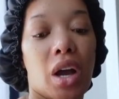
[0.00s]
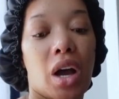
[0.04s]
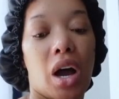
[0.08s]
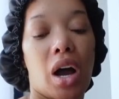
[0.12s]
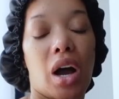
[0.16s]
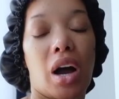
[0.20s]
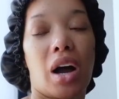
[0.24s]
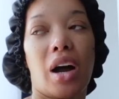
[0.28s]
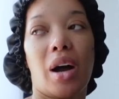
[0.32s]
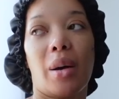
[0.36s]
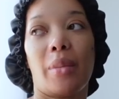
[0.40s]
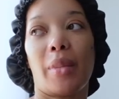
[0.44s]

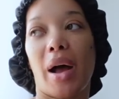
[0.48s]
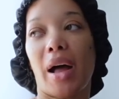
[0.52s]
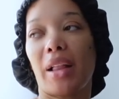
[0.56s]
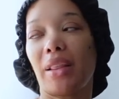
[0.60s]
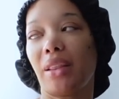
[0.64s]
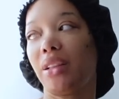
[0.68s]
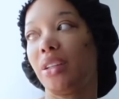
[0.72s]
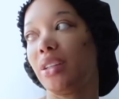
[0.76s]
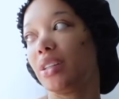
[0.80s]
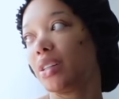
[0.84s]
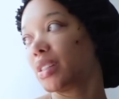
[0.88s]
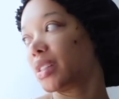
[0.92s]
Um, I
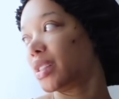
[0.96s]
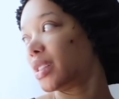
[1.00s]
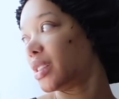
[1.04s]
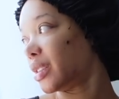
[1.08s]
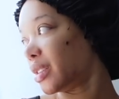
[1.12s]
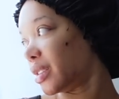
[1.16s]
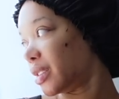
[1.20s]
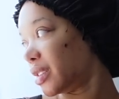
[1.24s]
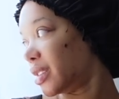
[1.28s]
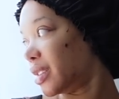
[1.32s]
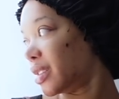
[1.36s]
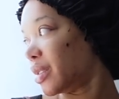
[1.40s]

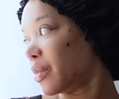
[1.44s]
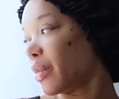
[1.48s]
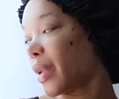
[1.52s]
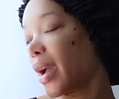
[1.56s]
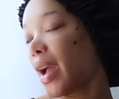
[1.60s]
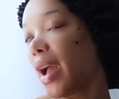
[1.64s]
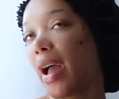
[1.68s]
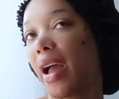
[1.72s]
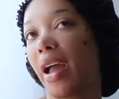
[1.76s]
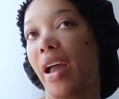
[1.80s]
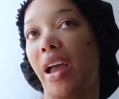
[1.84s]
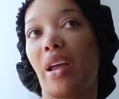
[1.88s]
looked
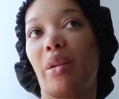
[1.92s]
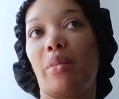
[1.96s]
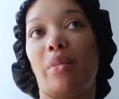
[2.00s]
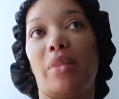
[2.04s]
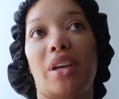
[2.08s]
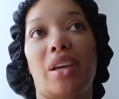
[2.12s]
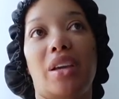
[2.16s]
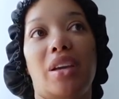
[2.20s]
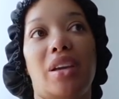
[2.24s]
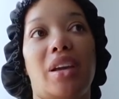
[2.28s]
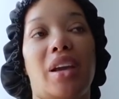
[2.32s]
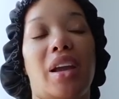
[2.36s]
behind
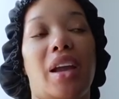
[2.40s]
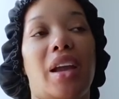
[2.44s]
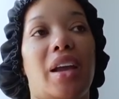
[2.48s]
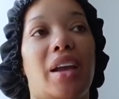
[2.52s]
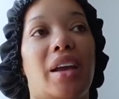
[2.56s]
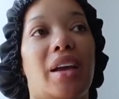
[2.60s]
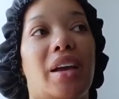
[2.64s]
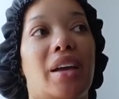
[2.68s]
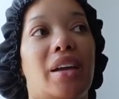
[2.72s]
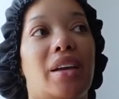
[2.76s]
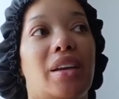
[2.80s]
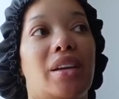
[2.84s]
me
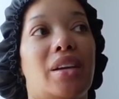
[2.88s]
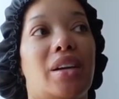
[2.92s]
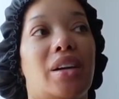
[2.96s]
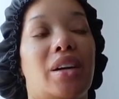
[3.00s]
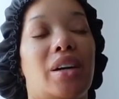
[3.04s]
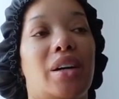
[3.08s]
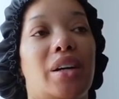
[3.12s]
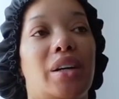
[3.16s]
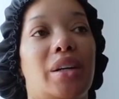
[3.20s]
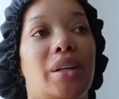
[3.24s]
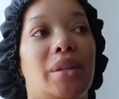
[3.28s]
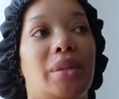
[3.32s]
and
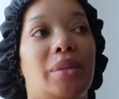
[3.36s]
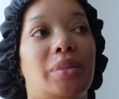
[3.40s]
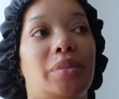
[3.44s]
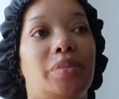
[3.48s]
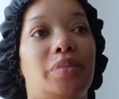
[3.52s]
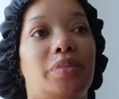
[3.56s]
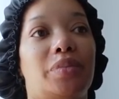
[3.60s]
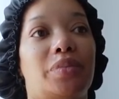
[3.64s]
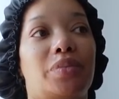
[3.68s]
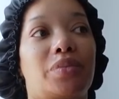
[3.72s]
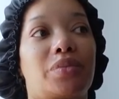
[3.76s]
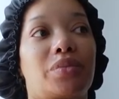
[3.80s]

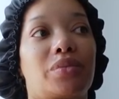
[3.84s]
um,